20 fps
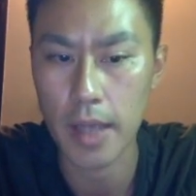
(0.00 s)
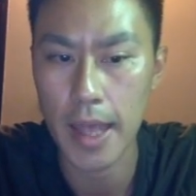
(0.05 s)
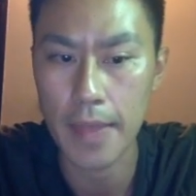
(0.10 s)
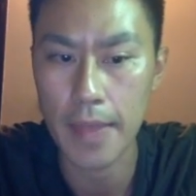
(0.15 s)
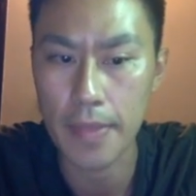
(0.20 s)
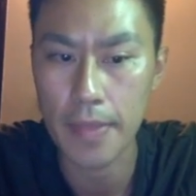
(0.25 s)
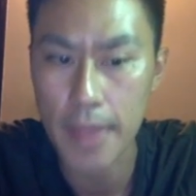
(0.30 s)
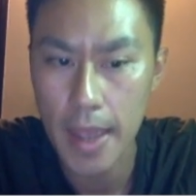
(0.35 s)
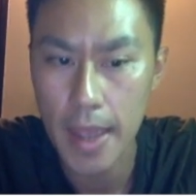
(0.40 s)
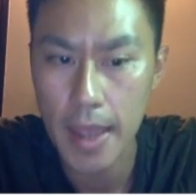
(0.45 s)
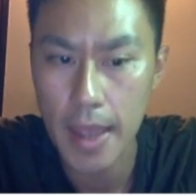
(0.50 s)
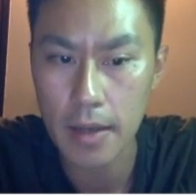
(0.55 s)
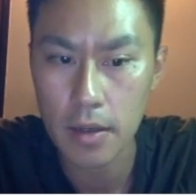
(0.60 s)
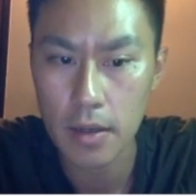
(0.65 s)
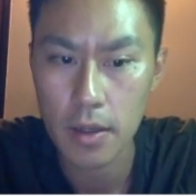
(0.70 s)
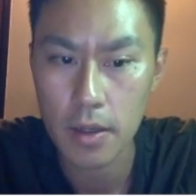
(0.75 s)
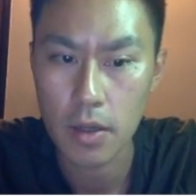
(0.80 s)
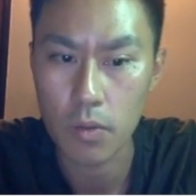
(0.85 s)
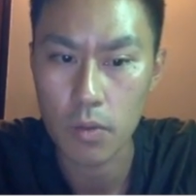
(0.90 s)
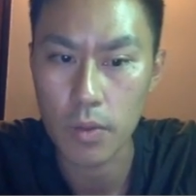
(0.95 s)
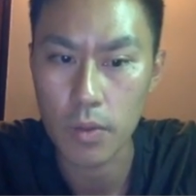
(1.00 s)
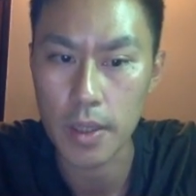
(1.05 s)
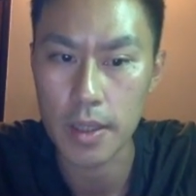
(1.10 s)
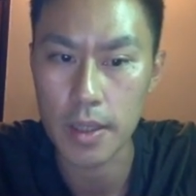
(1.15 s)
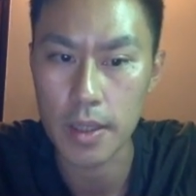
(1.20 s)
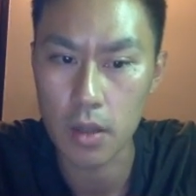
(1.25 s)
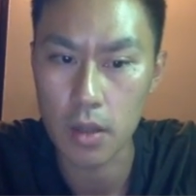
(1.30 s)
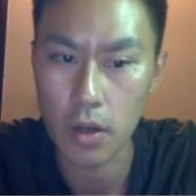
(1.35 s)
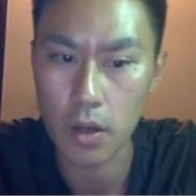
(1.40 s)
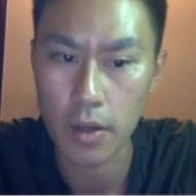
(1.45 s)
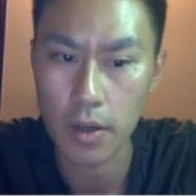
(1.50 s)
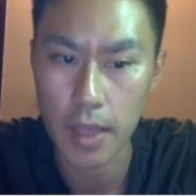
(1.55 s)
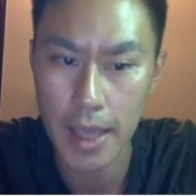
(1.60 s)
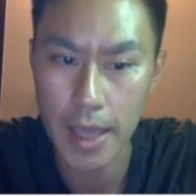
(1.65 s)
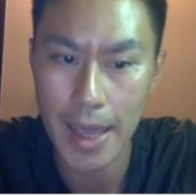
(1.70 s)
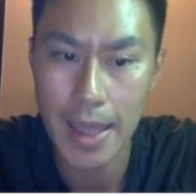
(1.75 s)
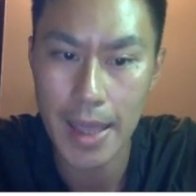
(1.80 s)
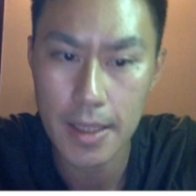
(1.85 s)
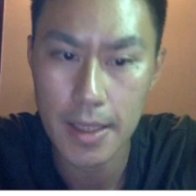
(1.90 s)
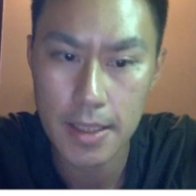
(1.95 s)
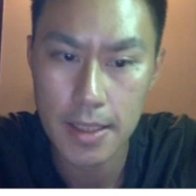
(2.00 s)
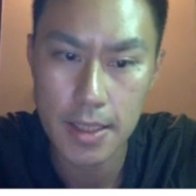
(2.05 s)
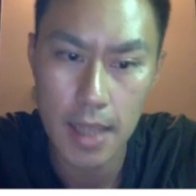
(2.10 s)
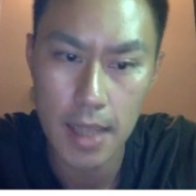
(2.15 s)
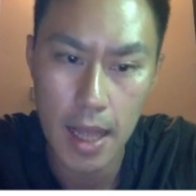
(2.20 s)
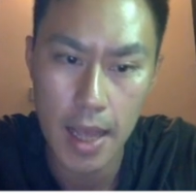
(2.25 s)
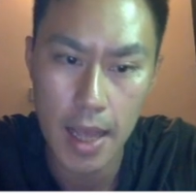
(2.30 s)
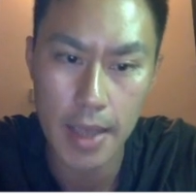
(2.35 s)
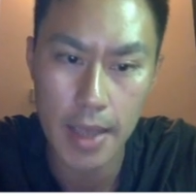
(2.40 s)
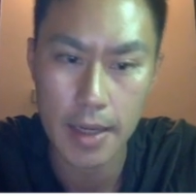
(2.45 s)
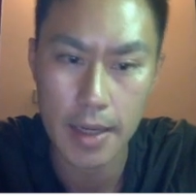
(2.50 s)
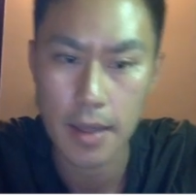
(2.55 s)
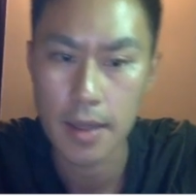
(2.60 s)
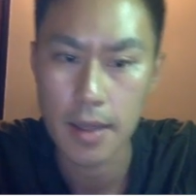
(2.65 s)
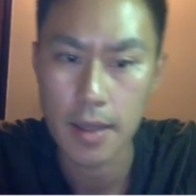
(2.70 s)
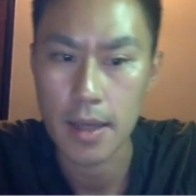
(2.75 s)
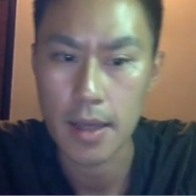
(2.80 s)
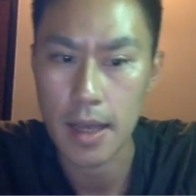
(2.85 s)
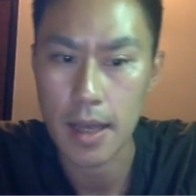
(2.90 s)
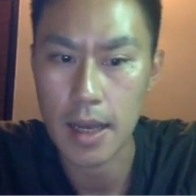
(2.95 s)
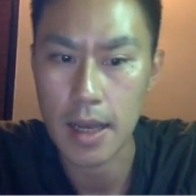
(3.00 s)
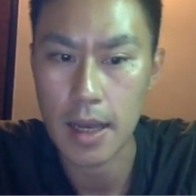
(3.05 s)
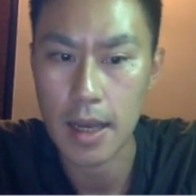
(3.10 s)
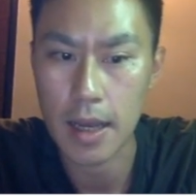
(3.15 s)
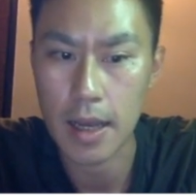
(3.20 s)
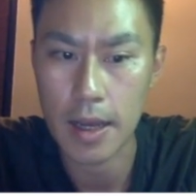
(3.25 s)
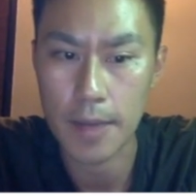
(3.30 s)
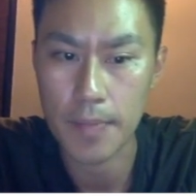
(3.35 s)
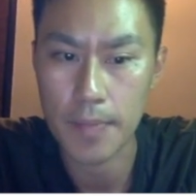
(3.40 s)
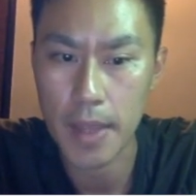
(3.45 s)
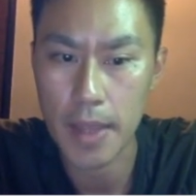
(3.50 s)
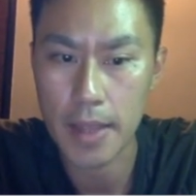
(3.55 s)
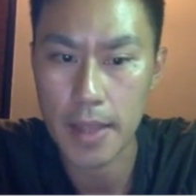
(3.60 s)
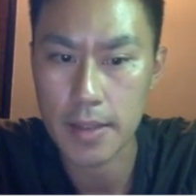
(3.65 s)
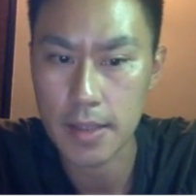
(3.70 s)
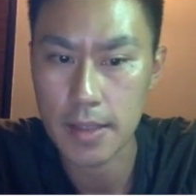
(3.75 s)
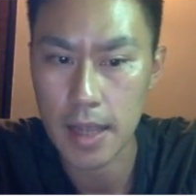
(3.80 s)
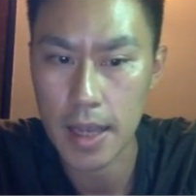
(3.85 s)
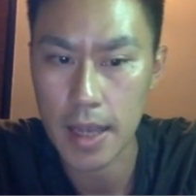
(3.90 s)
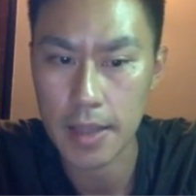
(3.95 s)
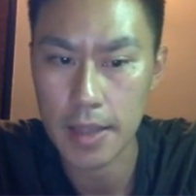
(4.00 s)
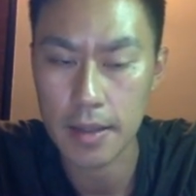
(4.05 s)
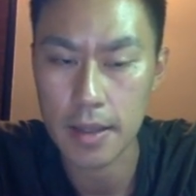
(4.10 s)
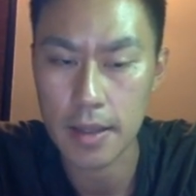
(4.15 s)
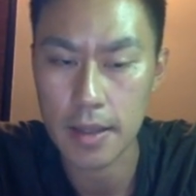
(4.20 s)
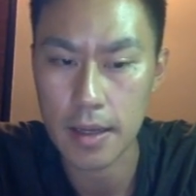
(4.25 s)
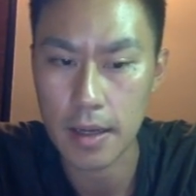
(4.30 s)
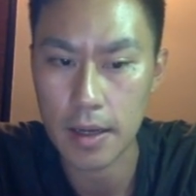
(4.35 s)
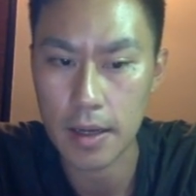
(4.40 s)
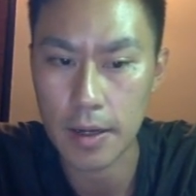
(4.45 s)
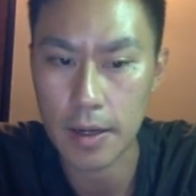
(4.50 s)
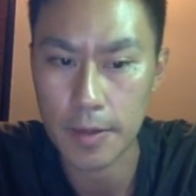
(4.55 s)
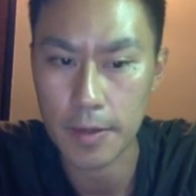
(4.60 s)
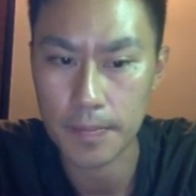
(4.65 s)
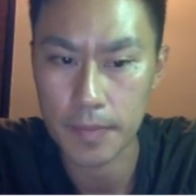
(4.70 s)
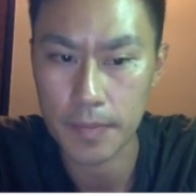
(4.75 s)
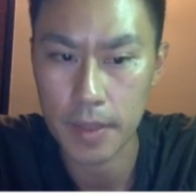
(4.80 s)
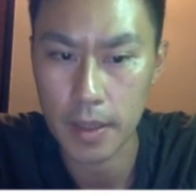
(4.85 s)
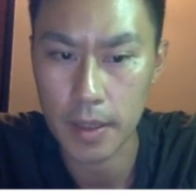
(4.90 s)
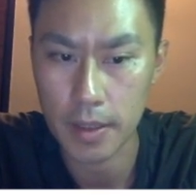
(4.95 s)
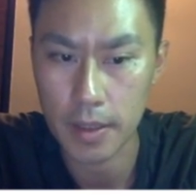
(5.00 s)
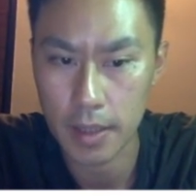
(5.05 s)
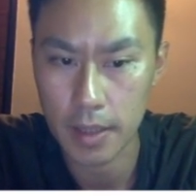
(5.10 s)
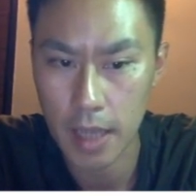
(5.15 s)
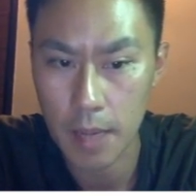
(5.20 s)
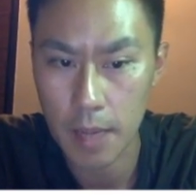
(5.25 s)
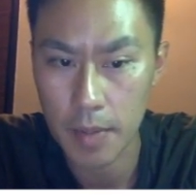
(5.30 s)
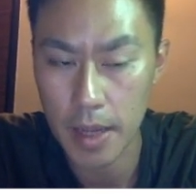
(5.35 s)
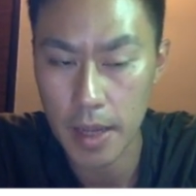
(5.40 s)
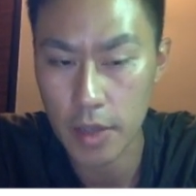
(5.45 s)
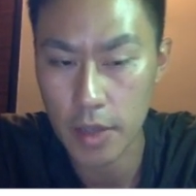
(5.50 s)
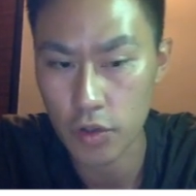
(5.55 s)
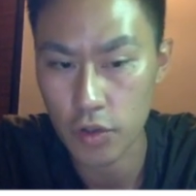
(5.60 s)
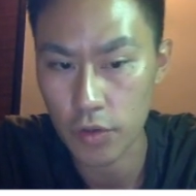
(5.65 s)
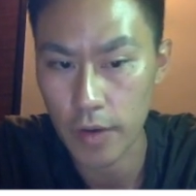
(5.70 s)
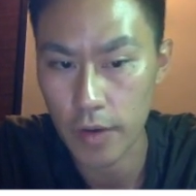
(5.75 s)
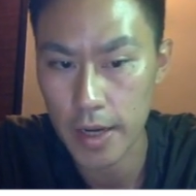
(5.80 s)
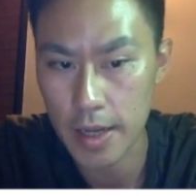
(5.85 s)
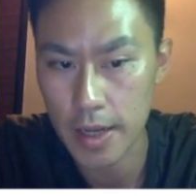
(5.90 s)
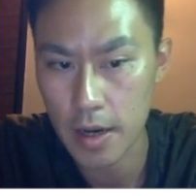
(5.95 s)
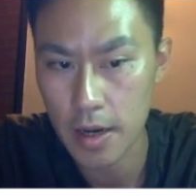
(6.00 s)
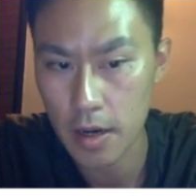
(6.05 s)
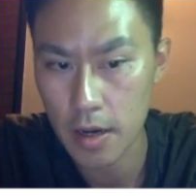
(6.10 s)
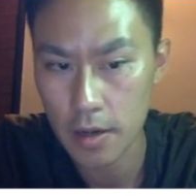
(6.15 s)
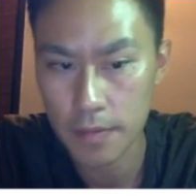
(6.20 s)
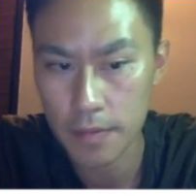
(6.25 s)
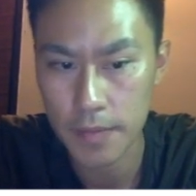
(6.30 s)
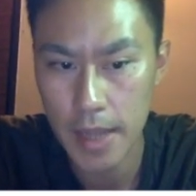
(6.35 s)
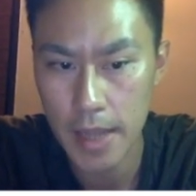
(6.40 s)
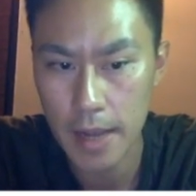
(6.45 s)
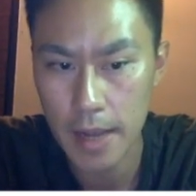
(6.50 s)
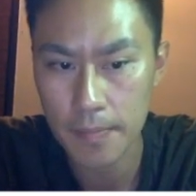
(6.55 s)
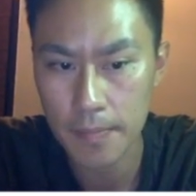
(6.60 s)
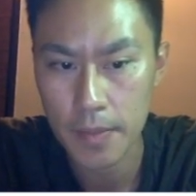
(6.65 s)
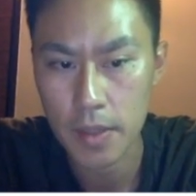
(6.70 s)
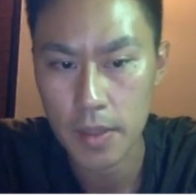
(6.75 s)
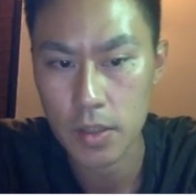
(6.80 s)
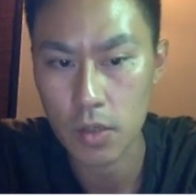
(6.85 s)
And then we look inside the combination right here, yeah?